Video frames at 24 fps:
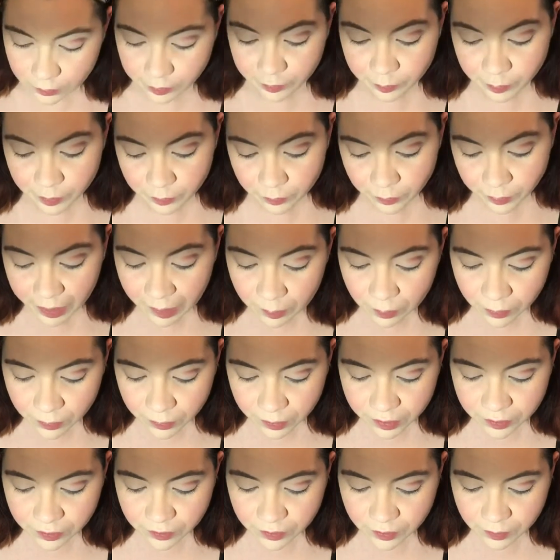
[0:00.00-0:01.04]
I've been way more
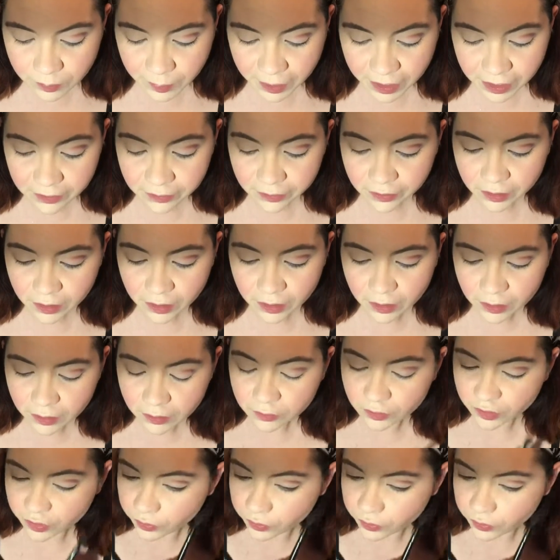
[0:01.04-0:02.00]
into painting,